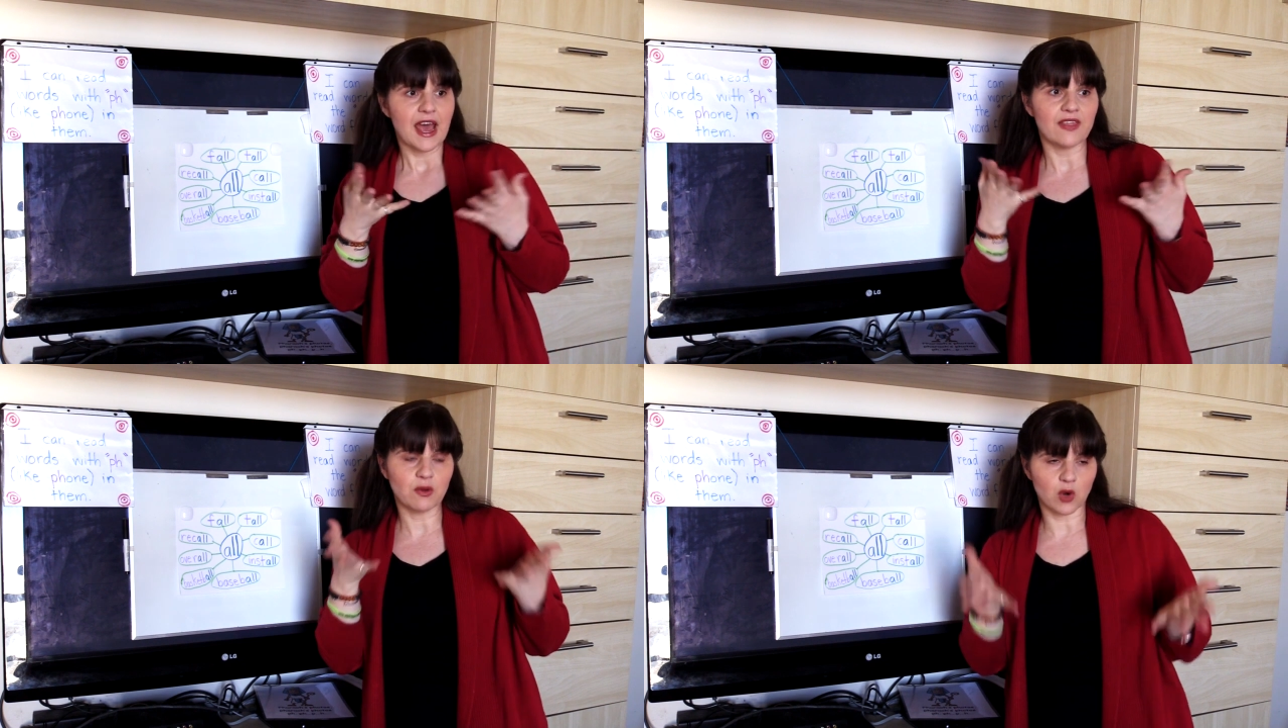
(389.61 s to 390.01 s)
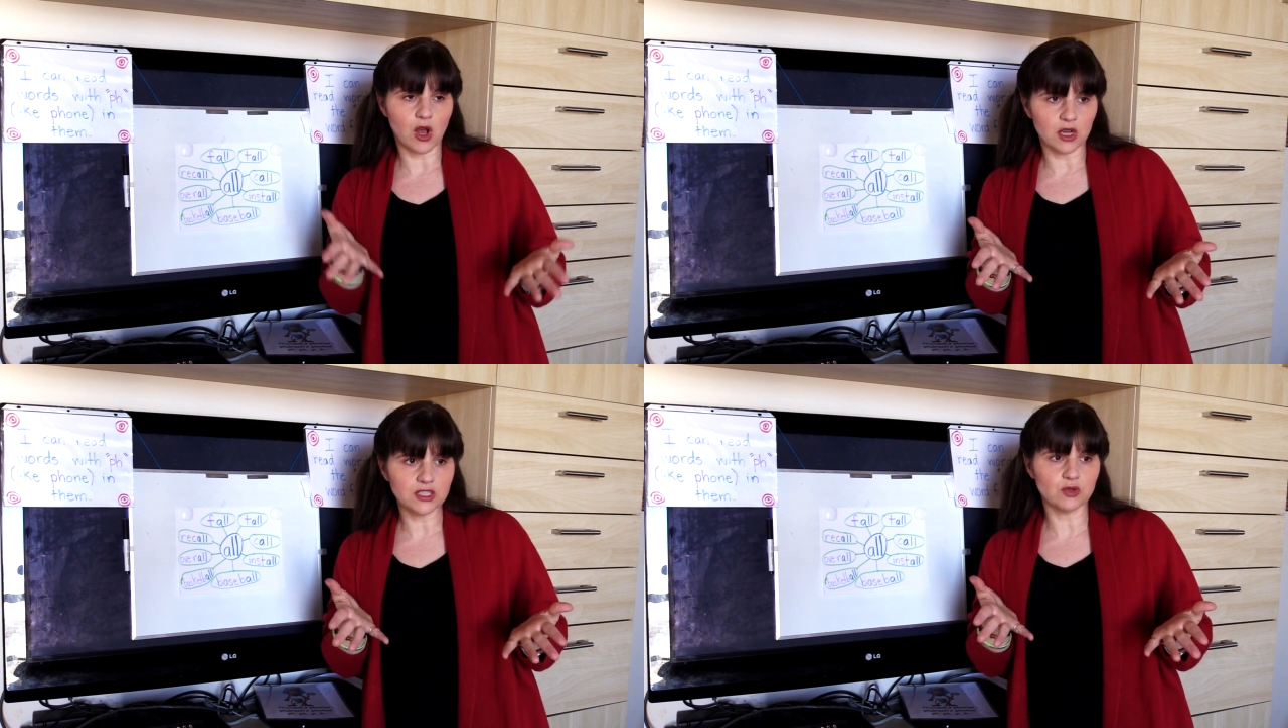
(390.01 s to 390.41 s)
and then we're
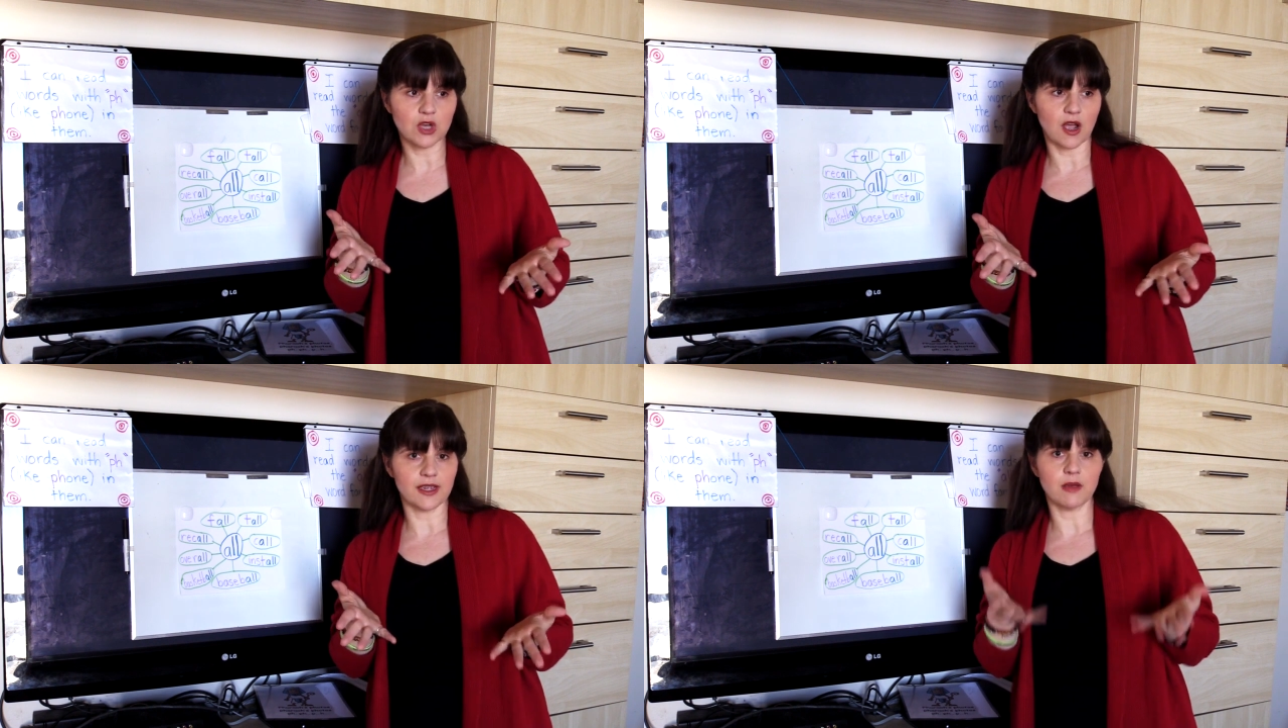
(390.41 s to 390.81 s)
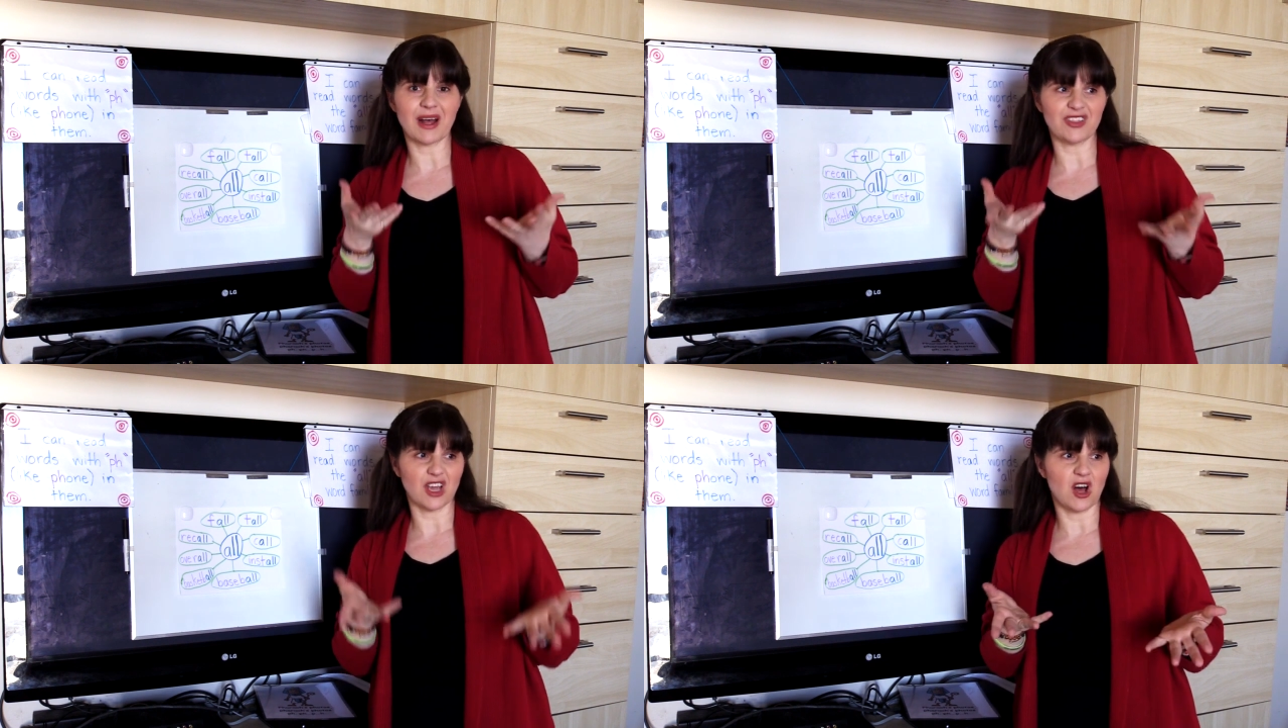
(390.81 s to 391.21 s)
also talking
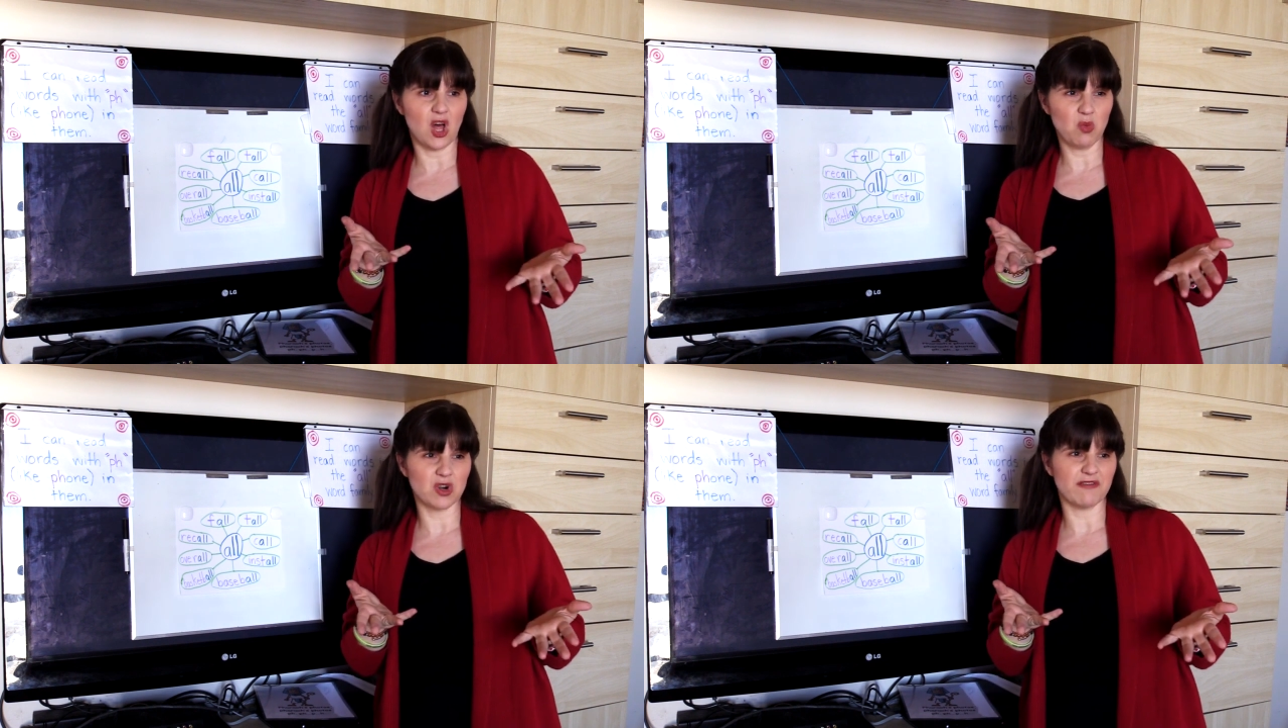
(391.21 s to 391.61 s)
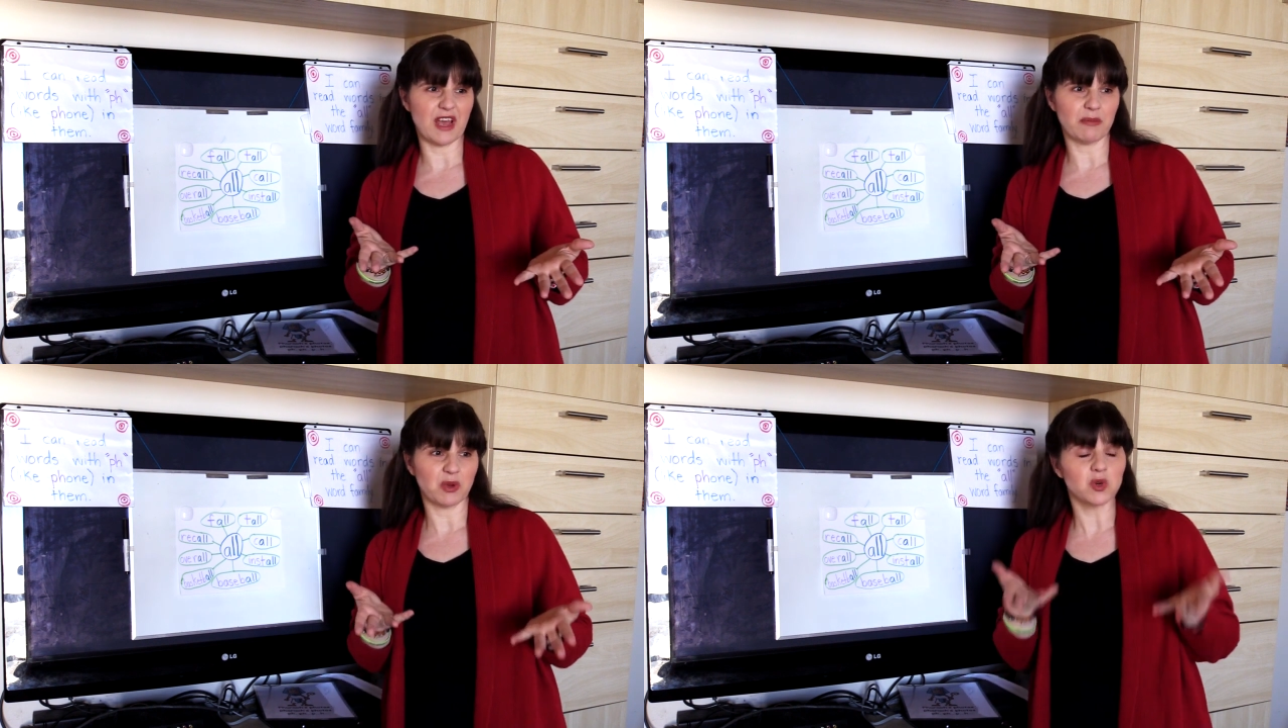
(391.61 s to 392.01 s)
about the all word family.